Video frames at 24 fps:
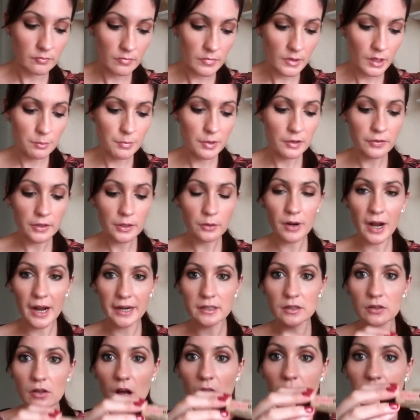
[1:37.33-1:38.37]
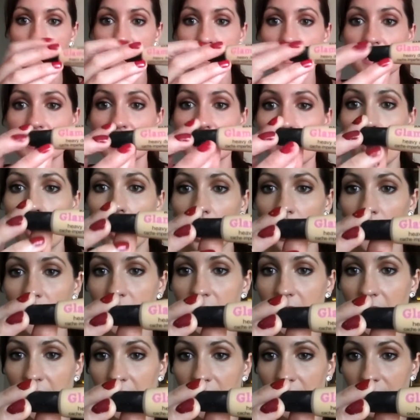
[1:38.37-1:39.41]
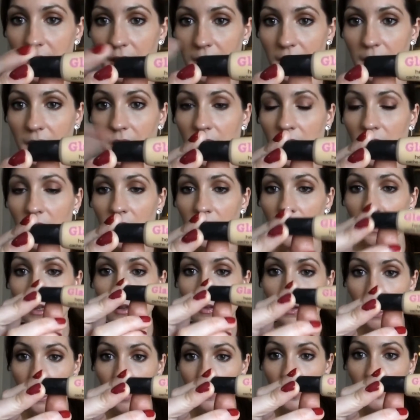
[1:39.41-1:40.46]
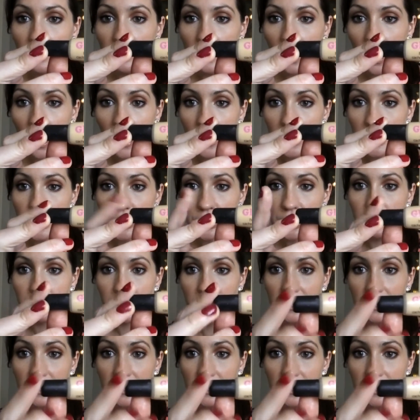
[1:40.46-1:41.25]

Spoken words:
Moving right along, this is the Hard Candy Glamouflage.